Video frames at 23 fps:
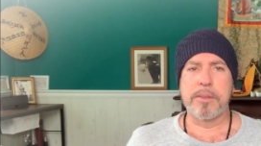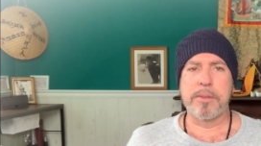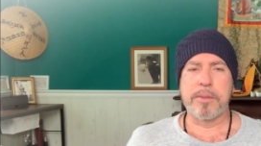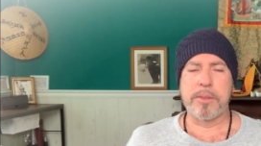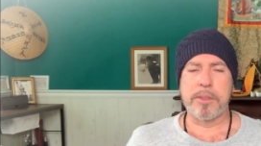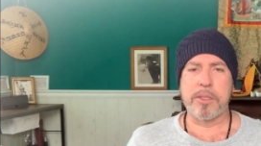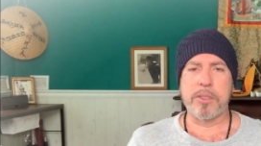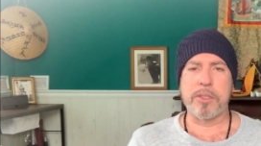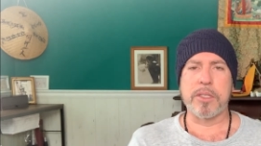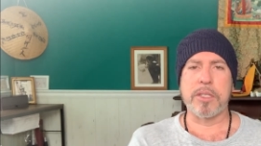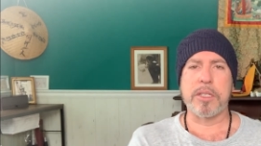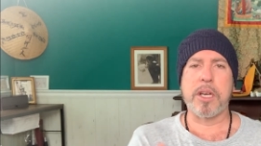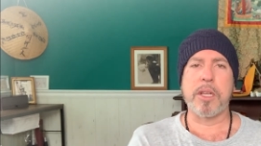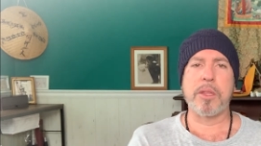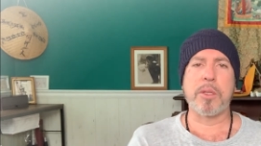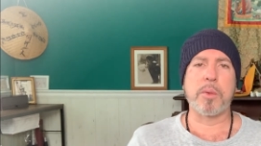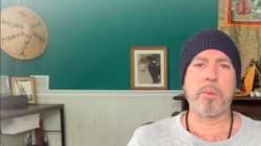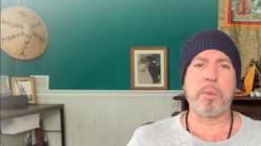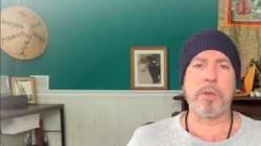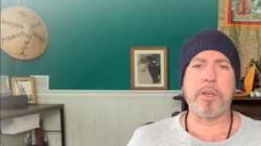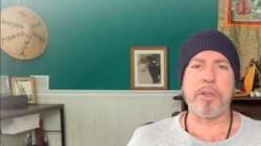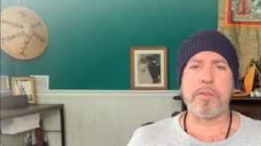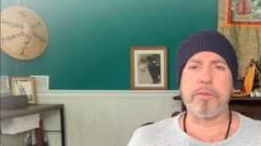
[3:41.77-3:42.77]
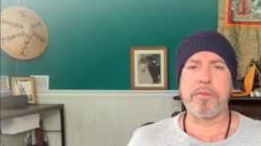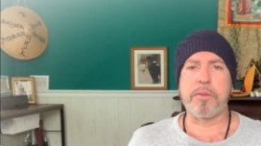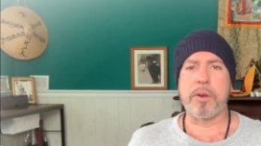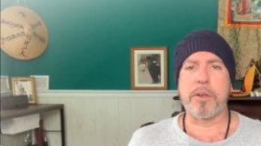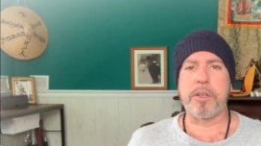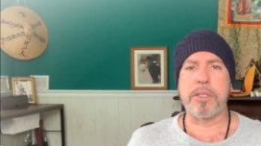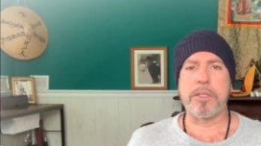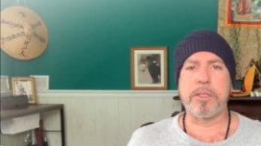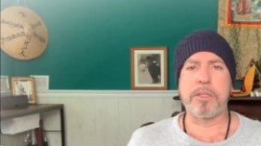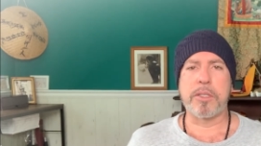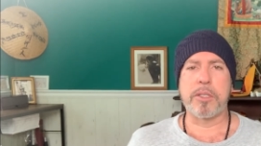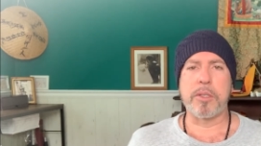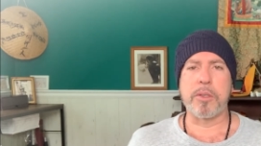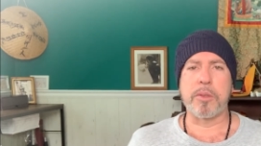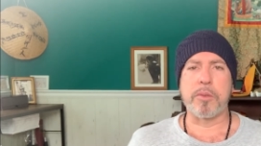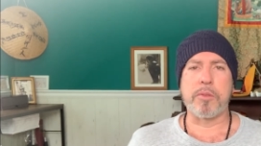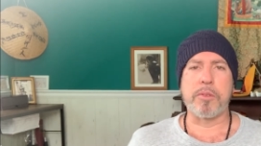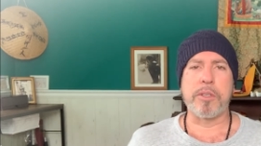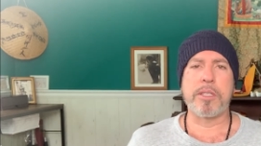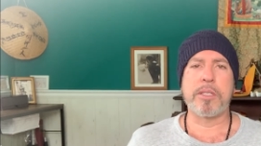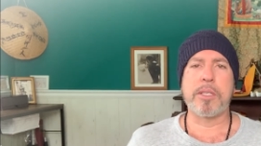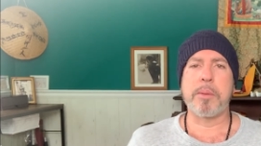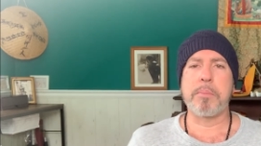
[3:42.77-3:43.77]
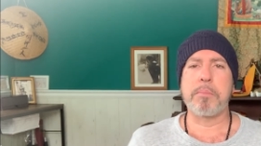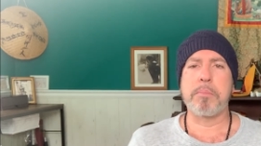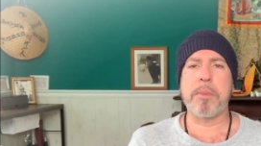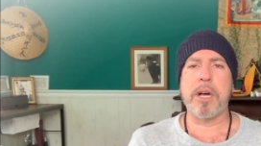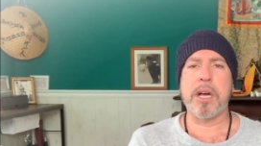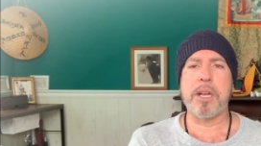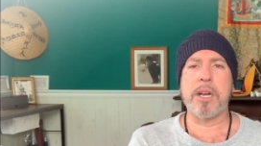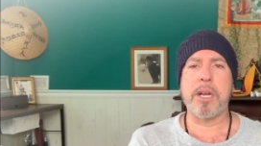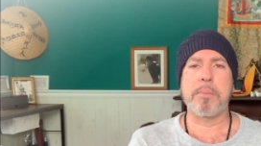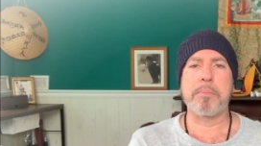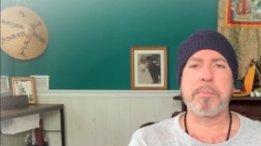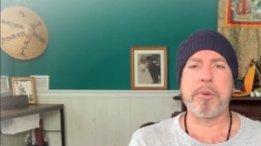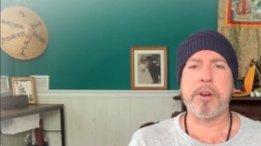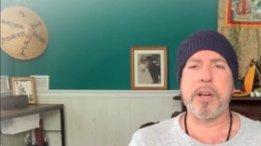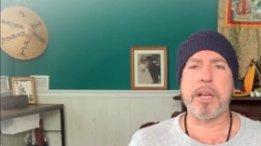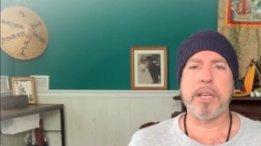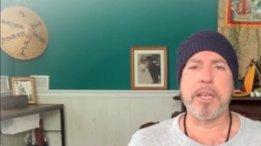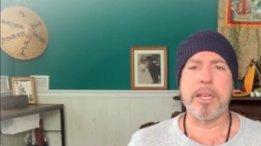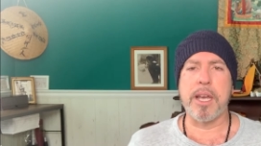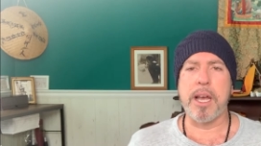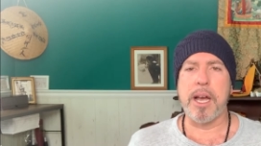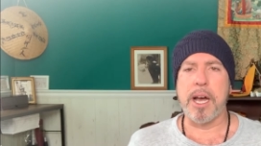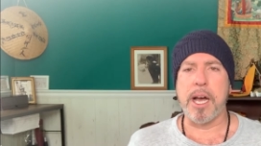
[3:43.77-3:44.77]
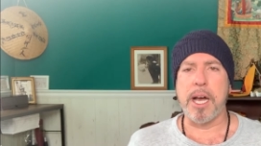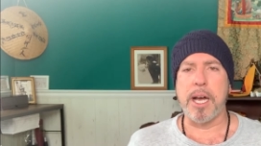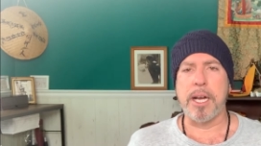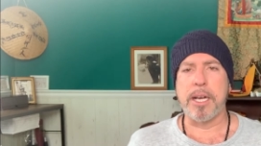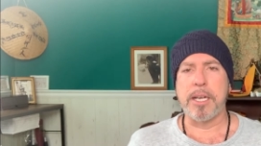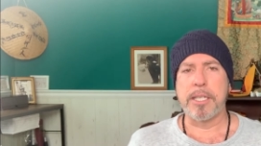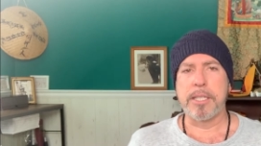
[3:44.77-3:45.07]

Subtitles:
And there's another word for it too, Ritambara Pragya.